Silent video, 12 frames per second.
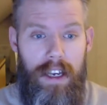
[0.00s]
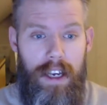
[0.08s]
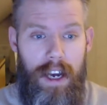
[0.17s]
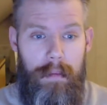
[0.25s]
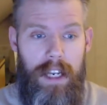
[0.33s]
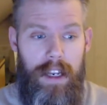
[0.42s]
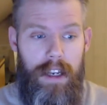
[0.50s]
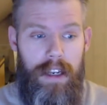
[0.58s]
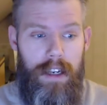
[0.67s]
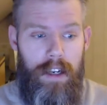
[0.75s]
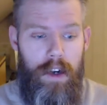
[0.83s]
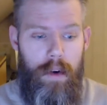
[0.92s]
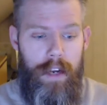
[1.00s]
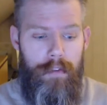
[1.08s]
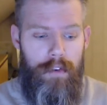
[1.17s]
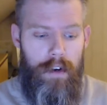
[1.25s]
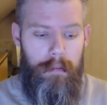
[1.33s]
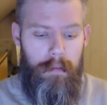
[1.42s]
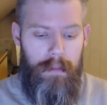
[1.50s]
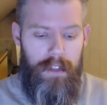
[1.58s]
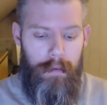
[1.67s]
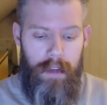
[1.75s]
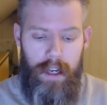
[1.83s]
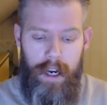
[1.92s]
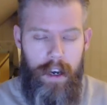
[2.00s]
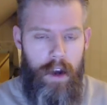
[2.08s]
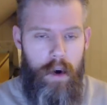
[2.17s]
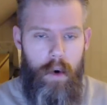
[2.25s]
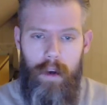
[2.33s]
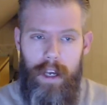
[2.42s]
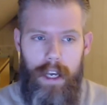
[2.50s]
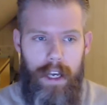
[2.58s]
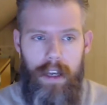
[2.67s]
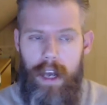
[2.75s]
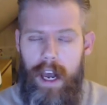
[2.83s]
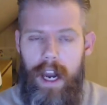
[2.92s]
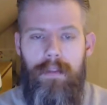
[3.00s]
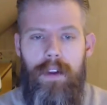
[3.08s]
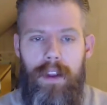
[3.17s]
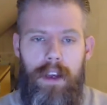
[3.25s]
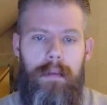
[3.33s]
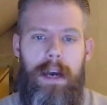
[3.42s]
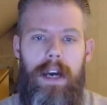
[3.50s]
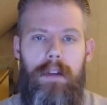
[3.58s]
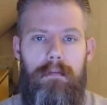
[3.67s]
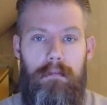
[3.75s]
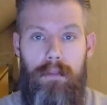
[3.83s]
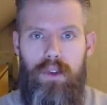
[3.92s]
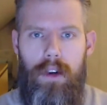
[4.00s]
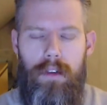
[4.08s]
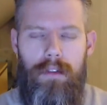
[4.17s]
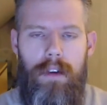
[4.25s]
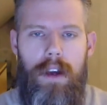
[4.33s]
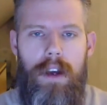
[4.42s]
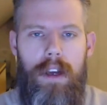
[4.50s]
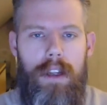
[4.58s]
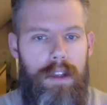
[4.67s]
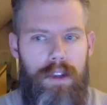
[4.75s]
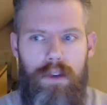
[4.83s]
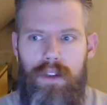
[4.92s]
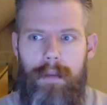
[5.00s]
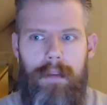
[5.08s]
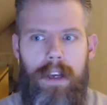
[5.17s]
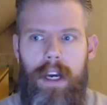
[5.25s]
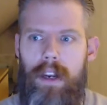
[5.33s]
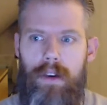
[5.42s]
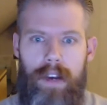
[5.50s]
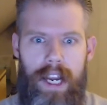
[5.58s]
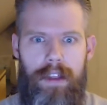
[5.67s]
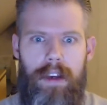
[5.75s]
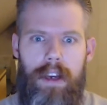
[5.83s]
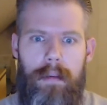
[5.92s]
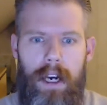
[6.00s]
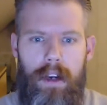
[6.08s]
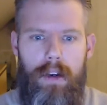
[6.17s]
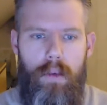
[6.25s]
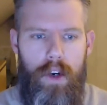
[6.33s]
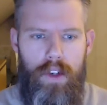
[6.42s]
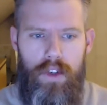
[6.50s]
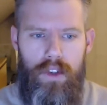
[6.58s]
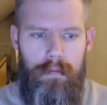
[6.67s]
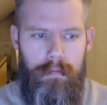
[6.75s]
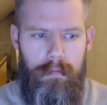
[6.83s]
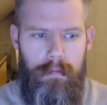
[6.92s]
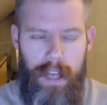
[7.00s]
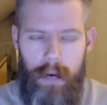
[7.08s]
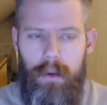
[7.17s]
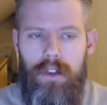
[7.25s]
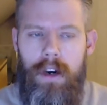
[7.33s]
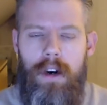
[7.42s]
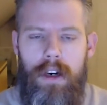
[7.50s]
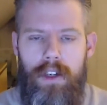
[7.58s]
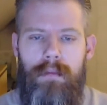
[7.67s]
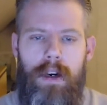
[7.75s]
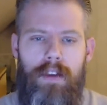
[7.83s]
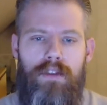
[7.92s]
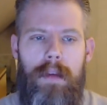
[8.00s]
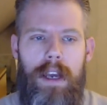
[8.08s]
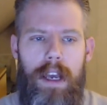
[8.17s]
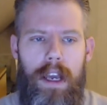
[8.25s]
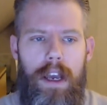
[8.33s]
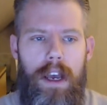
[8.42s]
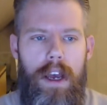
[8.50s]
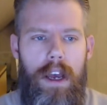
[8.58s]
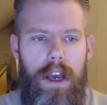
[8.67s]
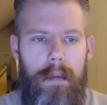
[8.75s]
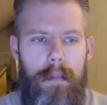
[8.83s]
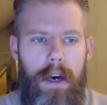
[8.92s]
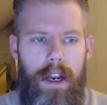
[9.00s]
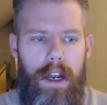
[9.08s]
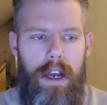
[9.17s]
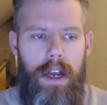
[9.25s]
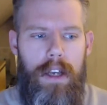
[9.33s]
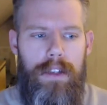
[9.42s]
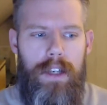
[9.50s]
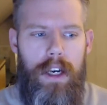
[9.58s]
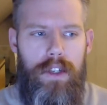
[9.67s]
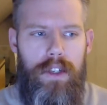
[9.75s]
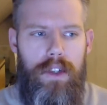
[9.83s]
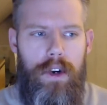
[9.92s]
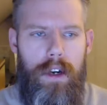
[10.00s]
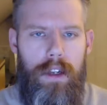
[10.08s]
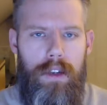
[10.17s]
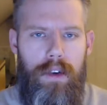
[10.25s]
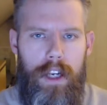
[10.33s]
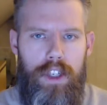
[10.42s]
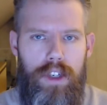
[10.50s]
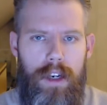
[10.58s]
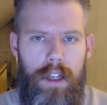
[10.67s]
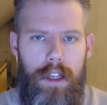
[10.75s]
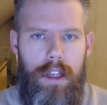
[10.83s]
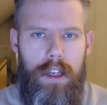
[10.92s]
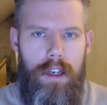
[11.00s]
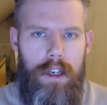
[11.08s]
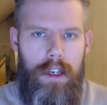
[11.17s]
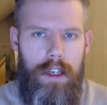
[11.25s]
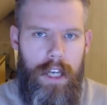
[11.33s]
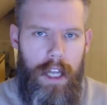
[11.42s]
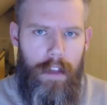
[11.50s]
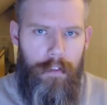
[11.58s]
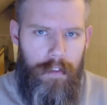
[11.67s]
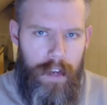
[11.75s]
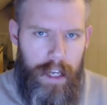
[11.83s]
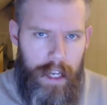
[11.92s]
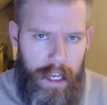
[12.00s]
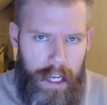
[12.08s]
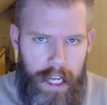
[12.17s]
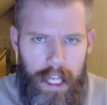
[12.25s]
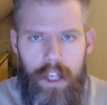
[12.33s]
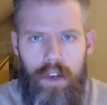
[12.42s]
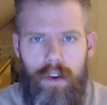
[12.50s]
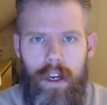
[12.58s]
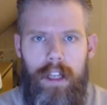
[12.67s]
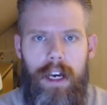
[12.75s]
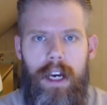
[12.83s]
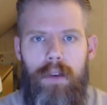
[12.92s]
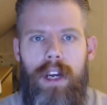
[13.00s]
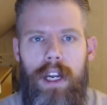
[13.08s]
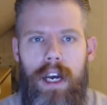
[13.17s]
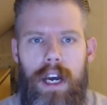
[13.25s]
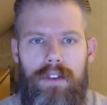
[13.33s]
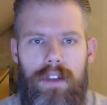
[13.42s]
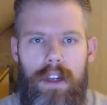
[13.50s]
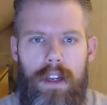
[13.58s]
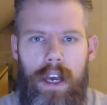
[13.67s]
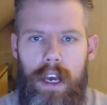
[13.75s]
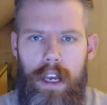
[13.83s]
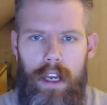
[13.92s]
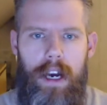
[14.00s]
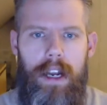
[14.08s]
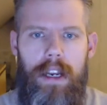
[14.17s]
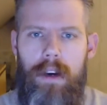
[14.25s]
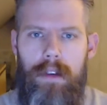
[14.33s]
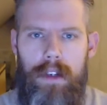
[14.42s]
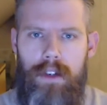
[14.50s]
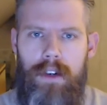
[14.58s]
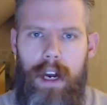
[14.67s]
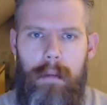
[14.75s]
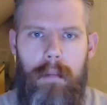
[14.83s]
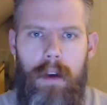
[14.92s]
I mean, going from something I know everything about, sort of, to something I know nothing about was the hardest part for me. But as I started to actually delve into it, I realized that, hey, I know this crap.